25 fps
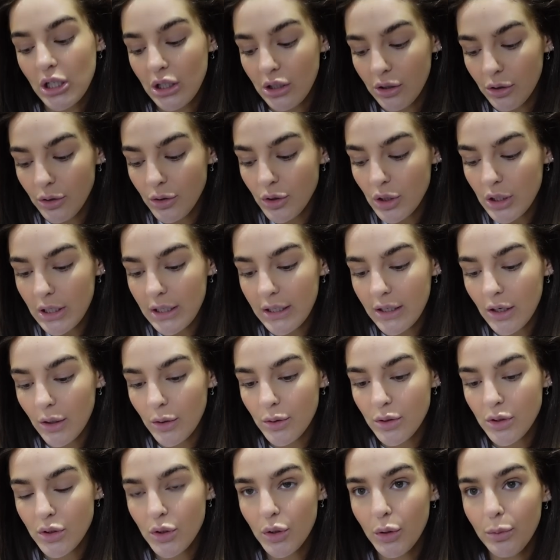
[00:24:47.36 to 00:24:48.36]
usually
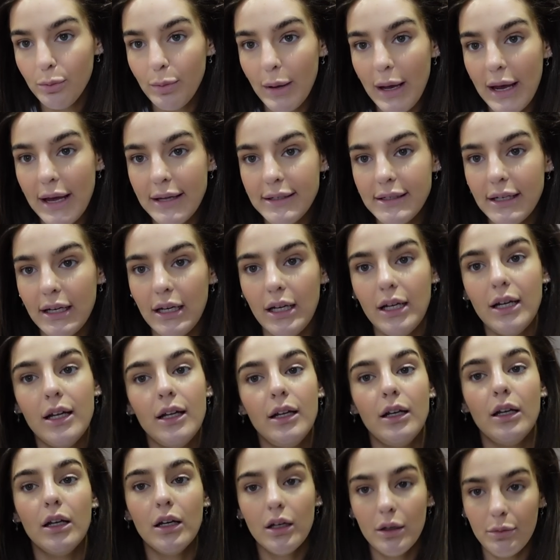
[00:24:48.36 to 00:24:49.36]
goes to bed
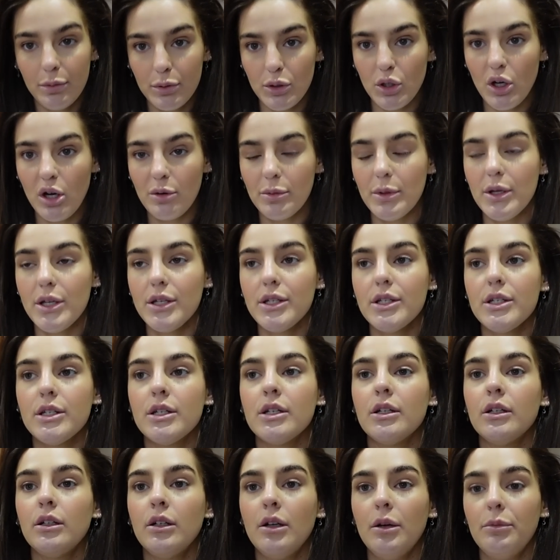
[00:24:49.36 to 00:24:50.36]
in pajamas,
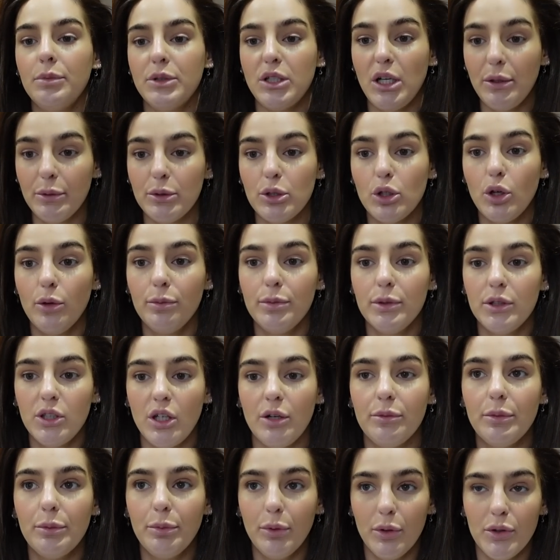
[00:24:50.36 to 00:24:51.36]
pajama top,
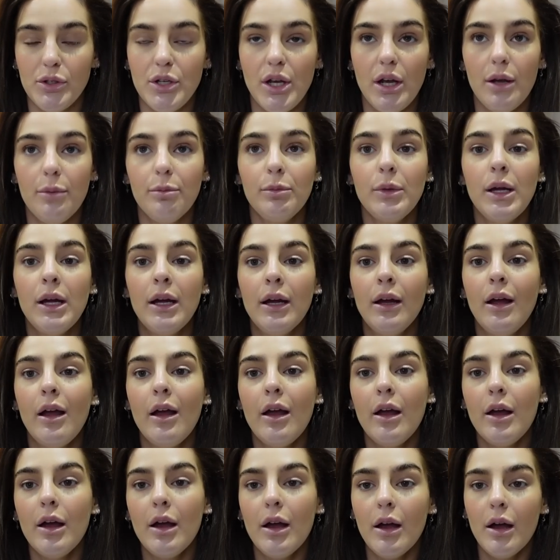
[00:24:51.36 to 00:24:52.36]
pajama bottom.
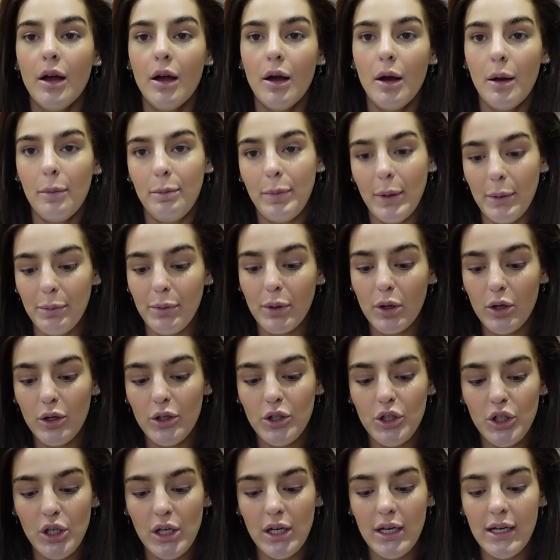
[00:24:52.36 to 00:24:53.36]
But because
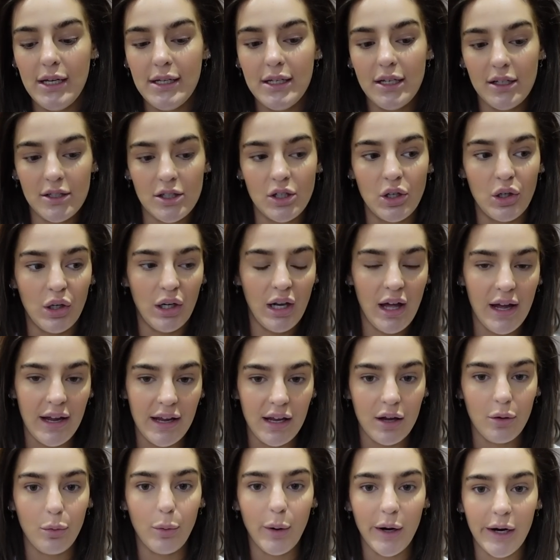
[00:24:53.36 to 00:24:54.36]
she doesn't
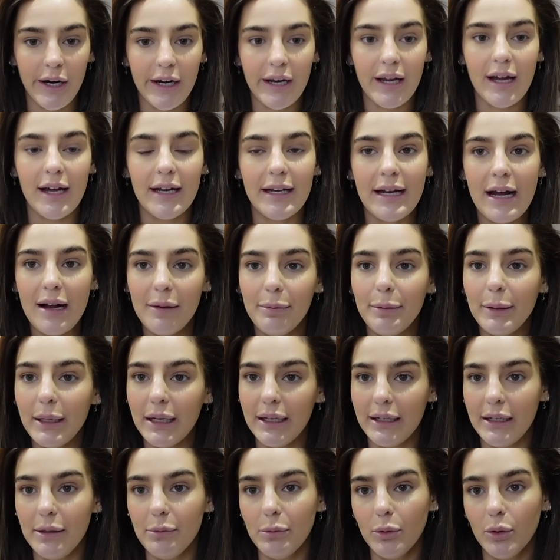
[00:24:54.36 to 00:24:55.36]
like wearing her nappy
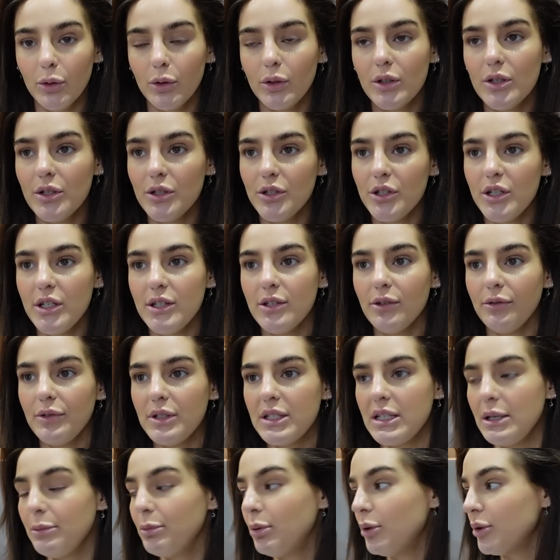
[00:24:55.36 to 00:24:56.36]
anymore, because she's
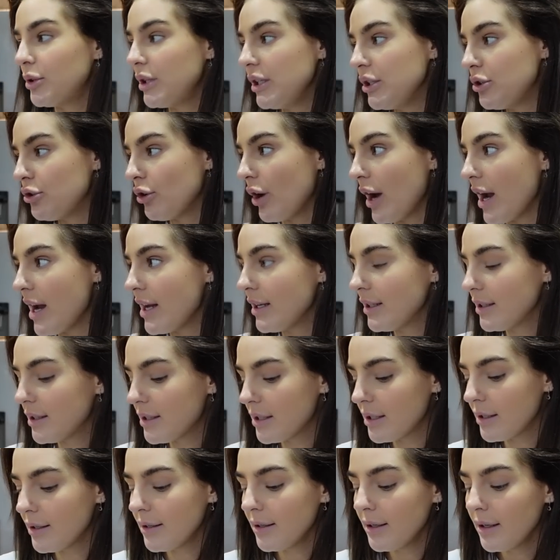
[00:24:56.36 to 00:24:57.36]
obviously potty
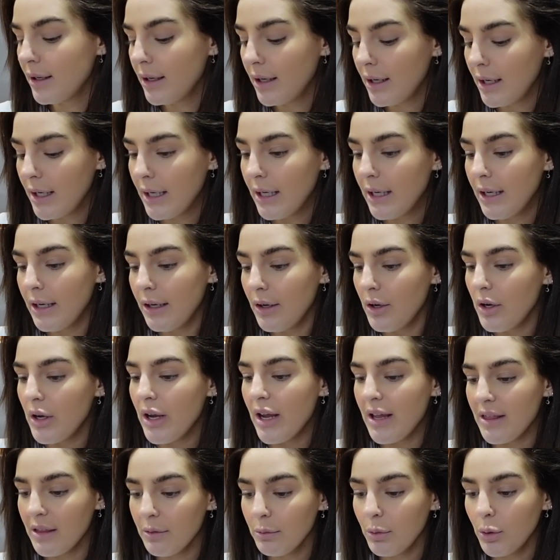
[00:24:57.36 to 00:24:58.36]
trained,
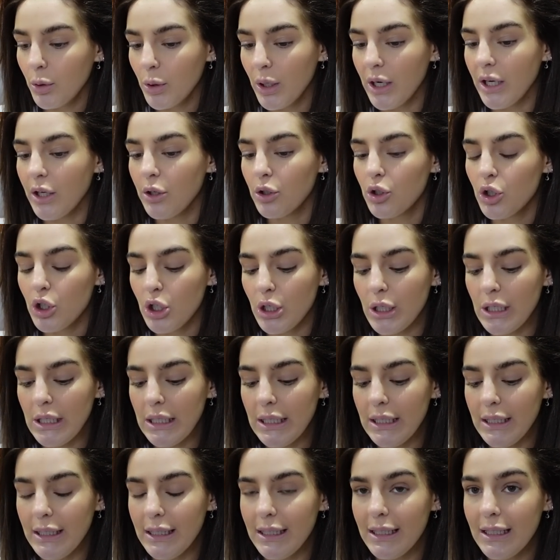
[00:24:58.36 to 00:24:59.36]
in the morning
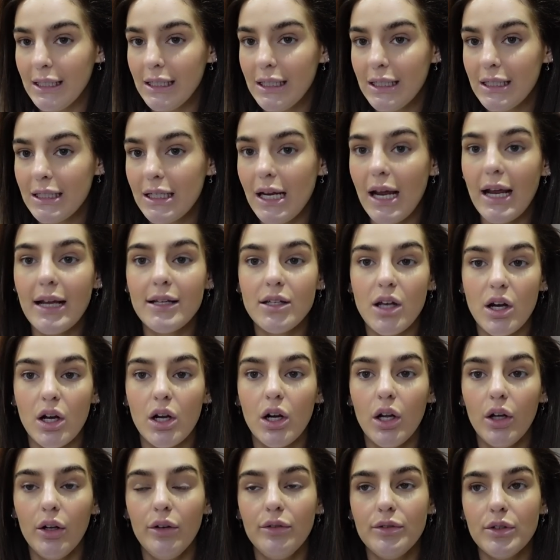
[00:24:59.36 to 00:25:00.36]
she takes her
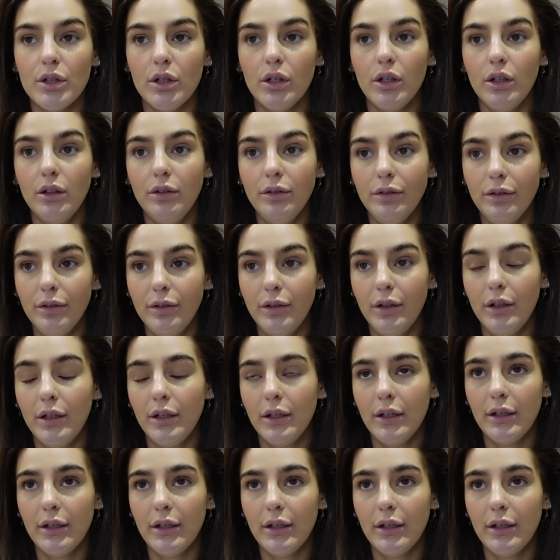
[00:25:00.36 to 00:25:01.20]
clothes off,